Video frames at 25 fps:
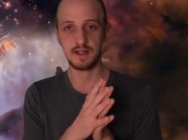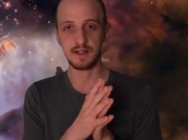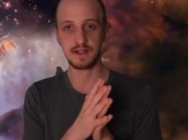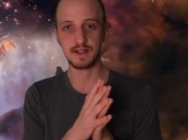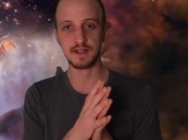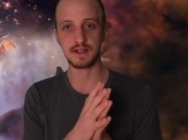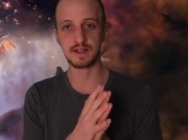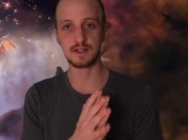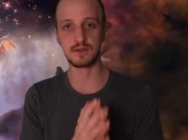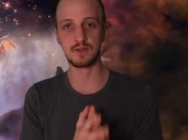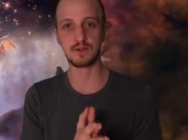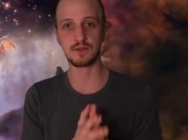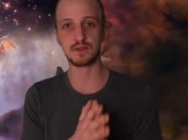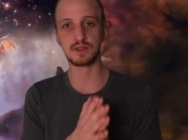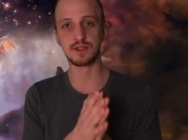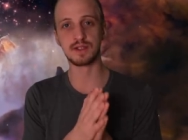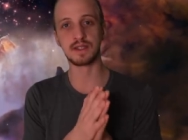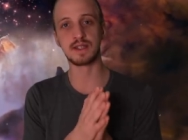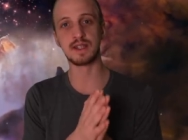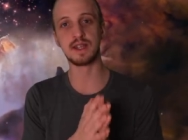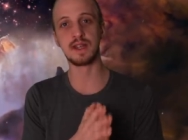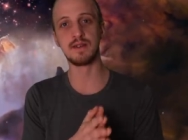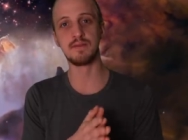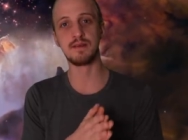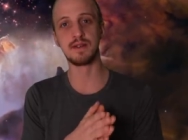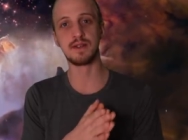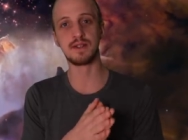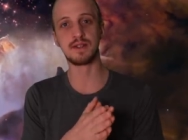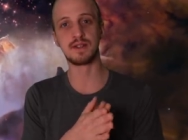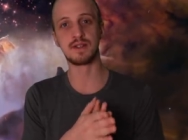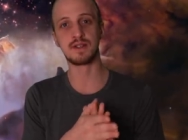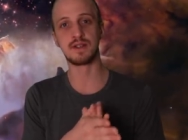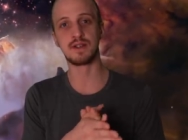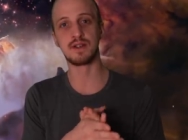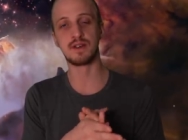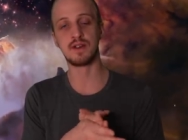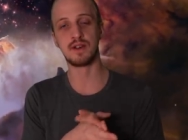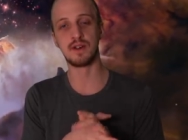This gorgeous
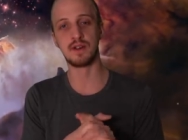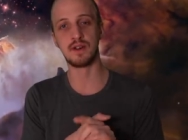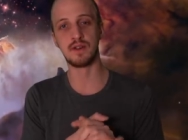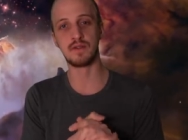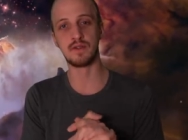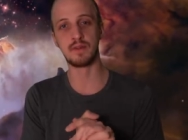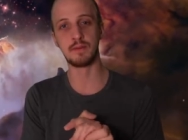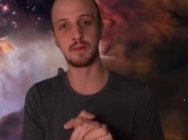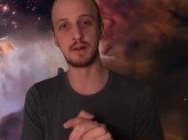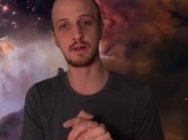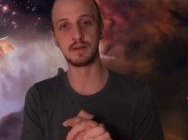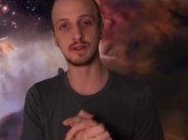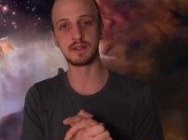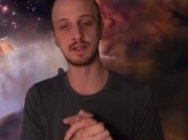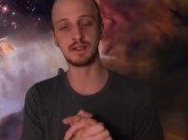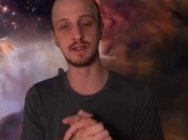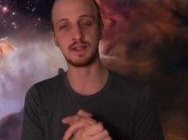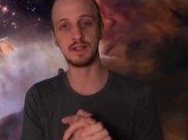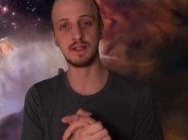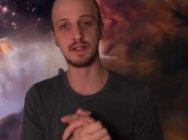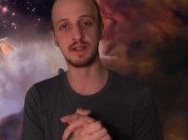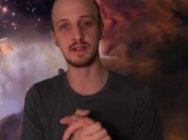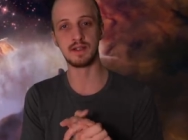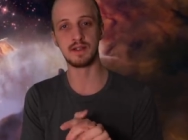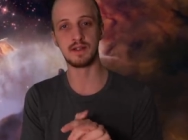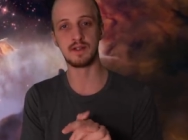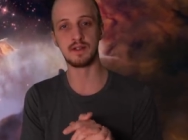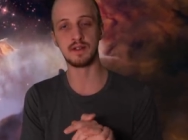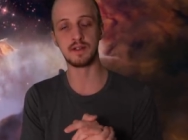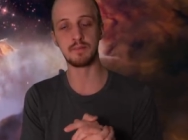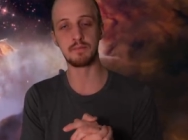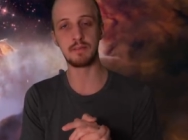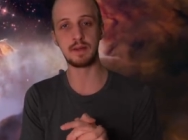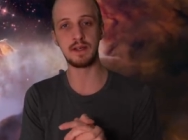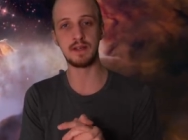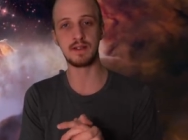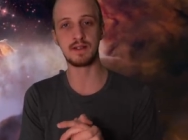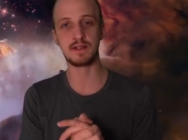image of a mountaineer on the
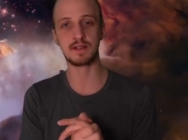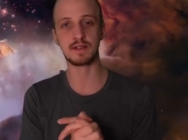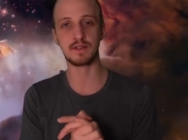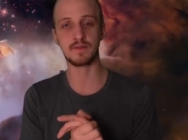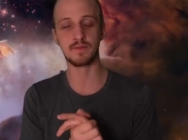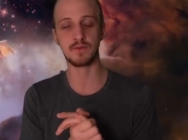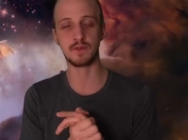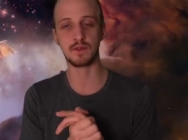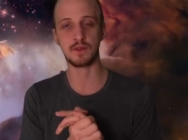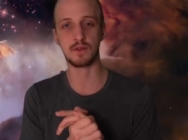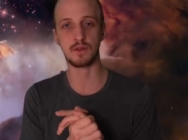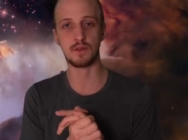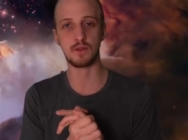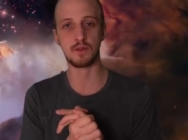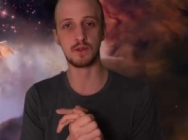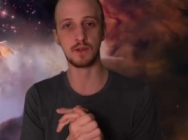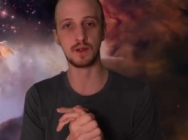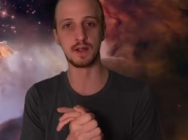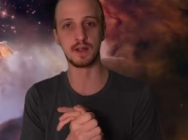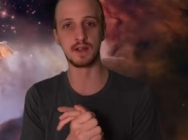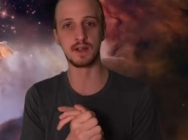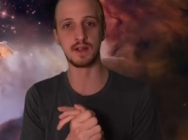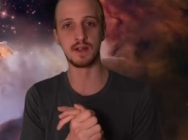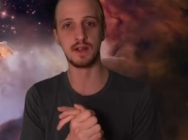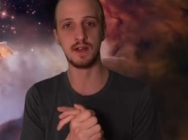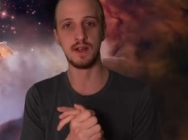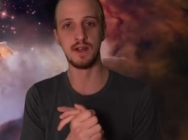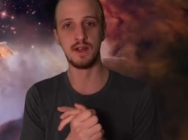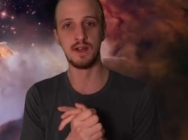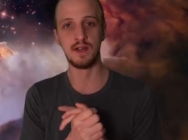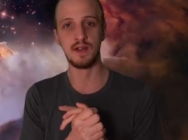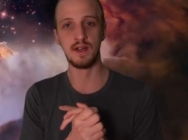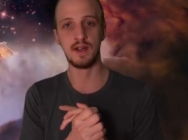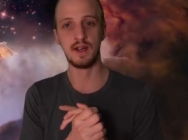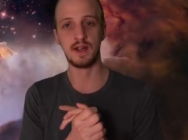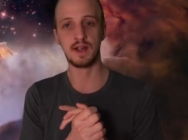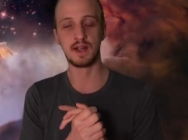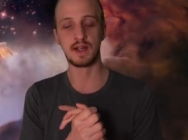peaks of Norway
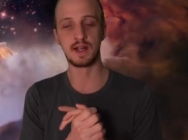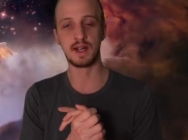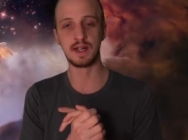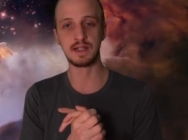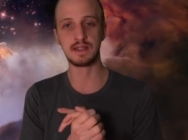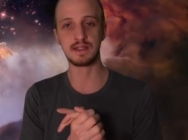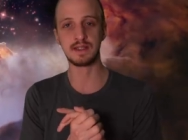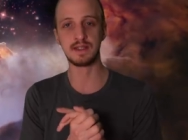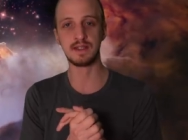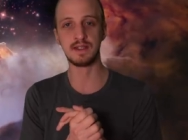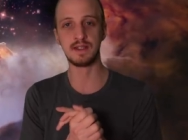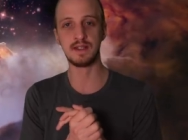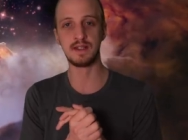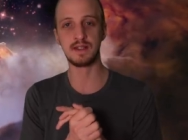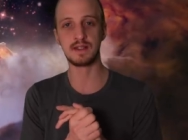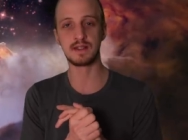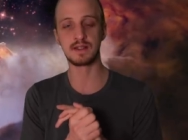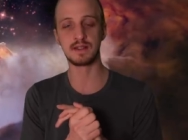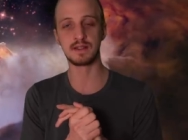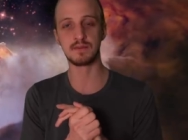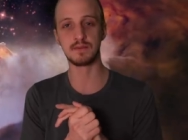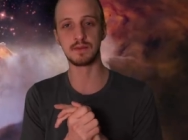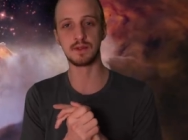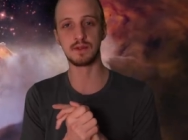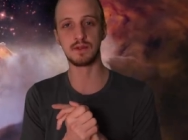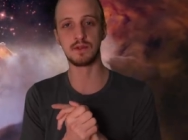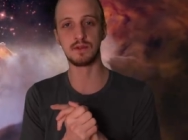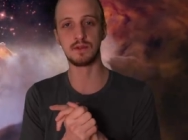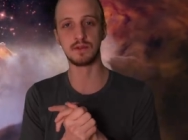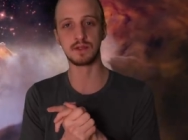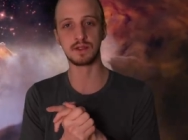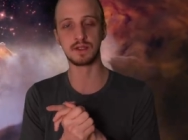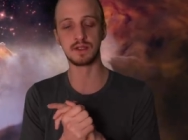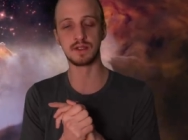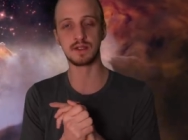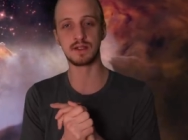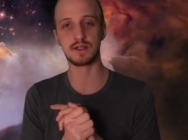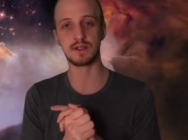and underneath some
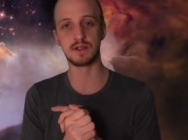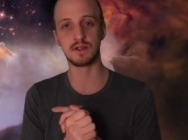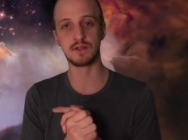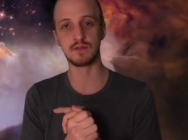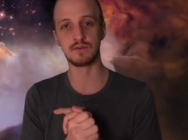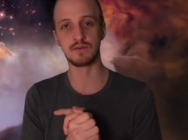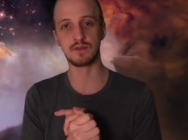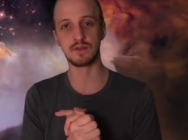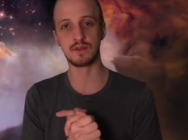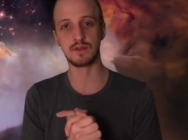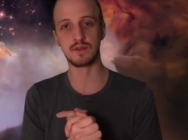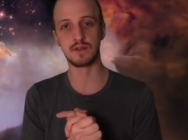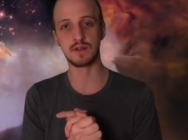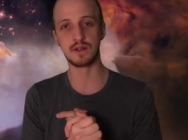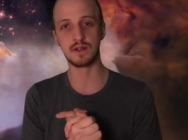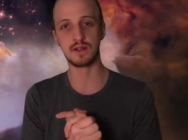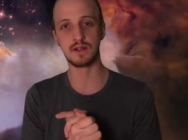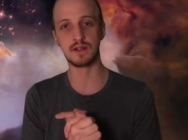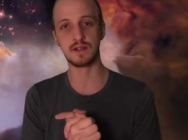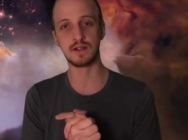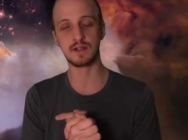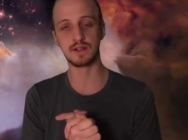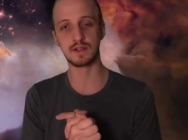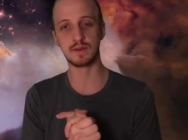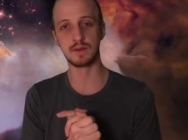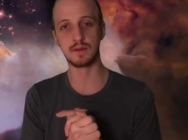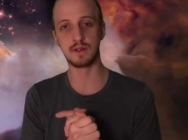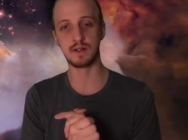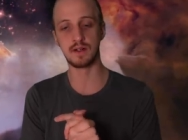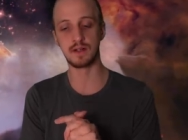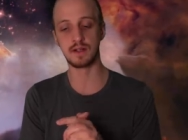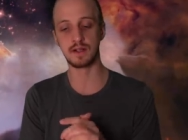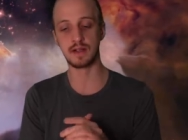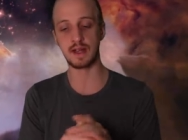gorgeous aurora as well.